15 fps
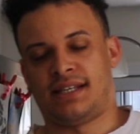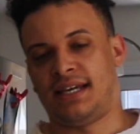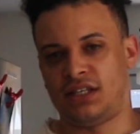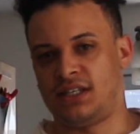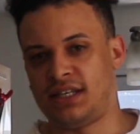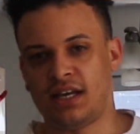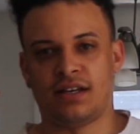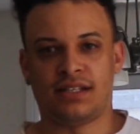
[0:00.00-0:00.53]
Like, he
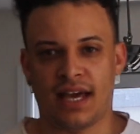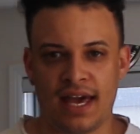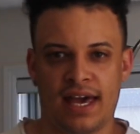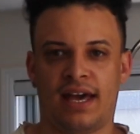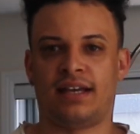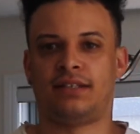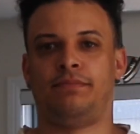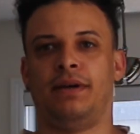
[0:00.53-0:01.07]
just sells
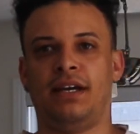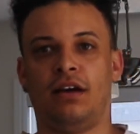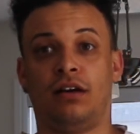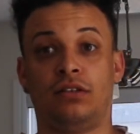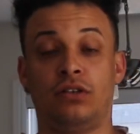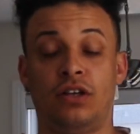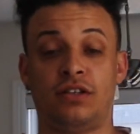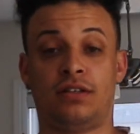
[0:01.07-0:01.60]
eggs, but he
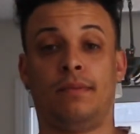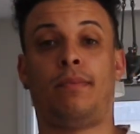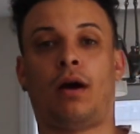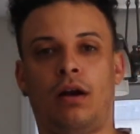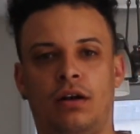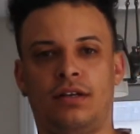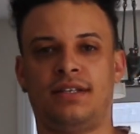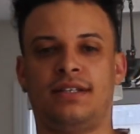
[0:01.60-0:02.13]
also does the
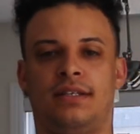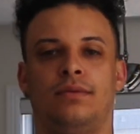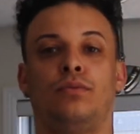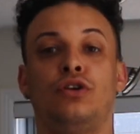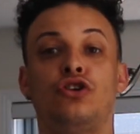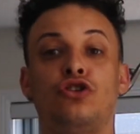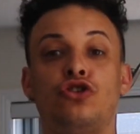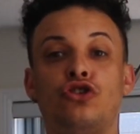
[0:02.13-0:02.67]
barter system,
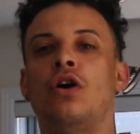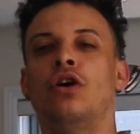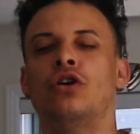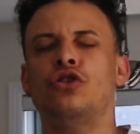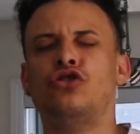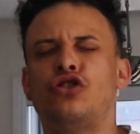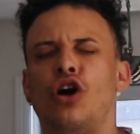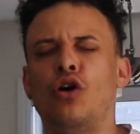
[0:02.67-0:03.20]
which is
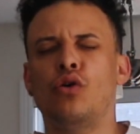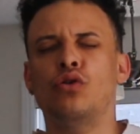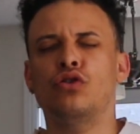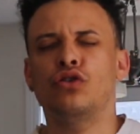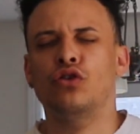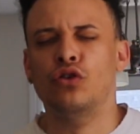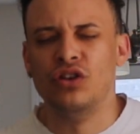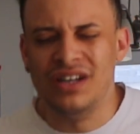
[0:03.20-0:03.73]
so
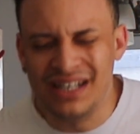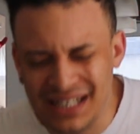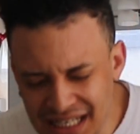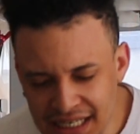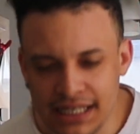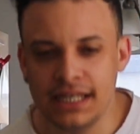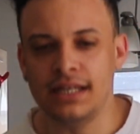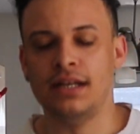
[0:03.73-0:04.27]

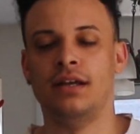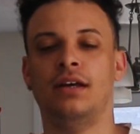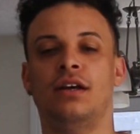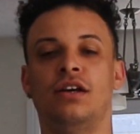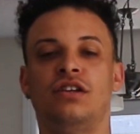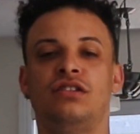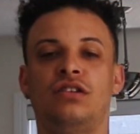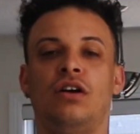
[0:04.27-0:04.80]
needed.
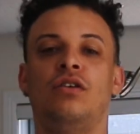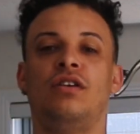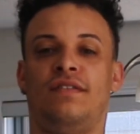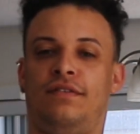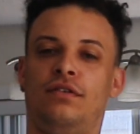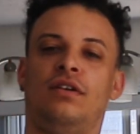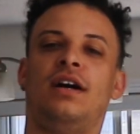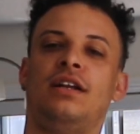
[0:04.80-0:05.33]
So
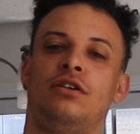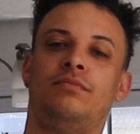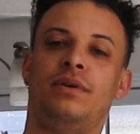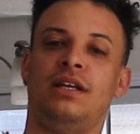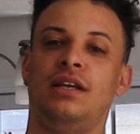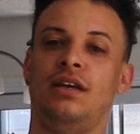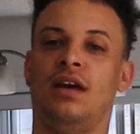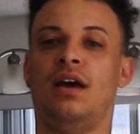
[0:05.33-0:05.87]
if you don't have no
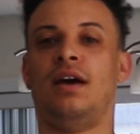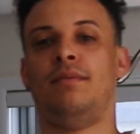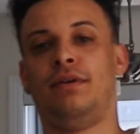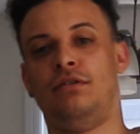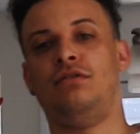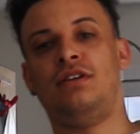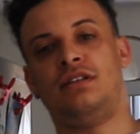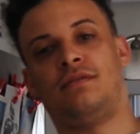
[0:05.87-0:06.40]
money,
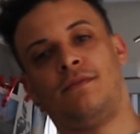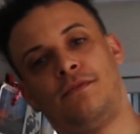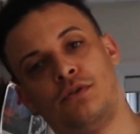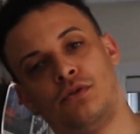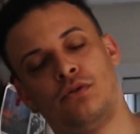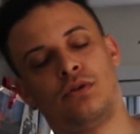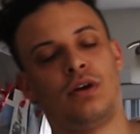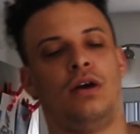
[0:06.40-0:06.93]
but you need some
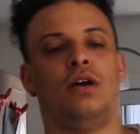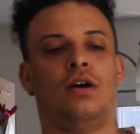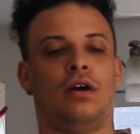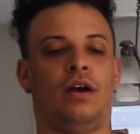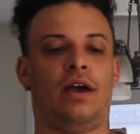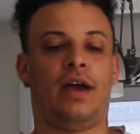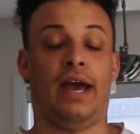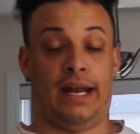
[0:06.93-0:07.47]
food,
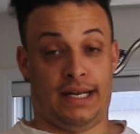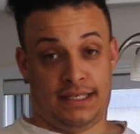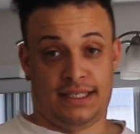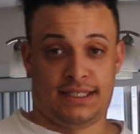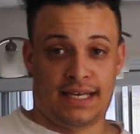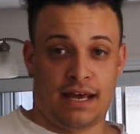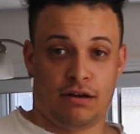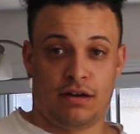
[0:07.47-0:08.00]
and it's a
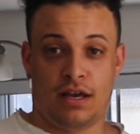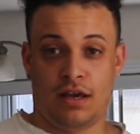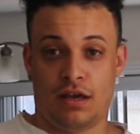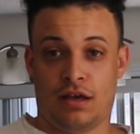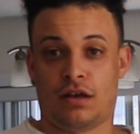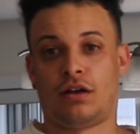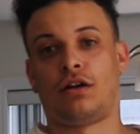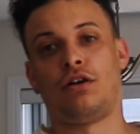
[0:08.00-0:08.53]

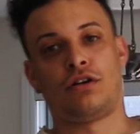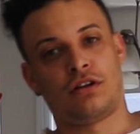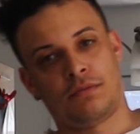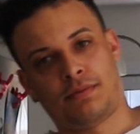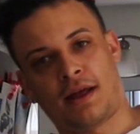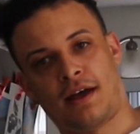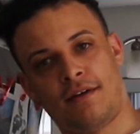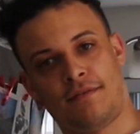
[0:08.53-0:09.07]
Saturday, go to the
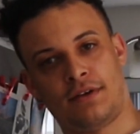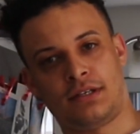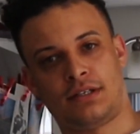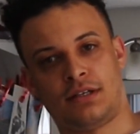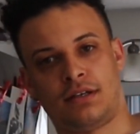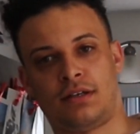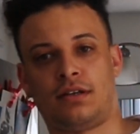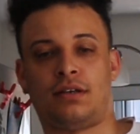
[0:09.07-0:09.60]
Playa
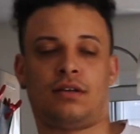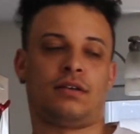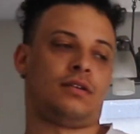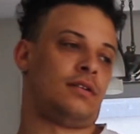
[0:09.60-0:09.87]
Vista.